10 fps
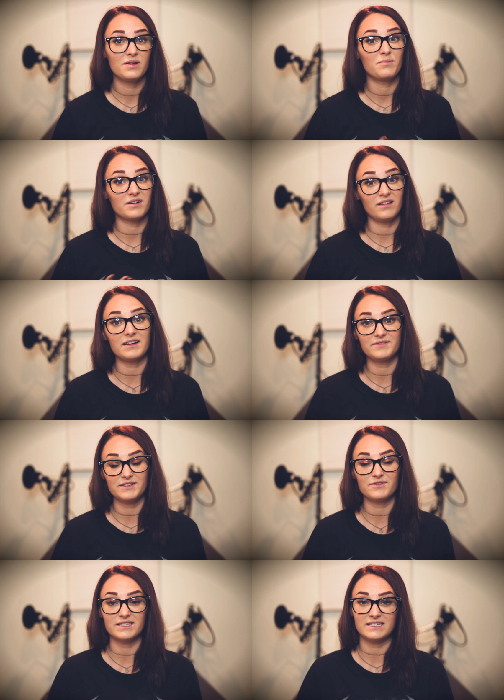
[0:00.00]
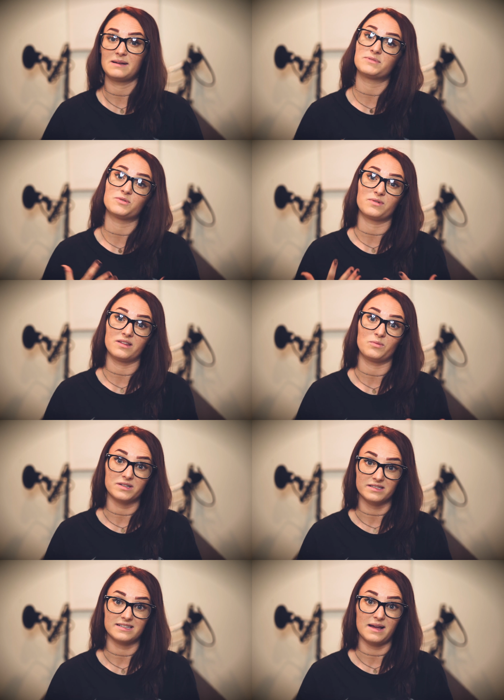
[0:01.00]
but a lot of different steps within
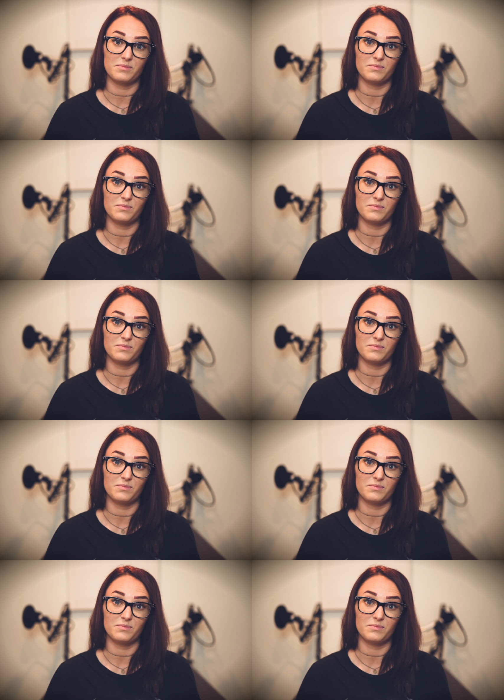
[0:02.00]
one step,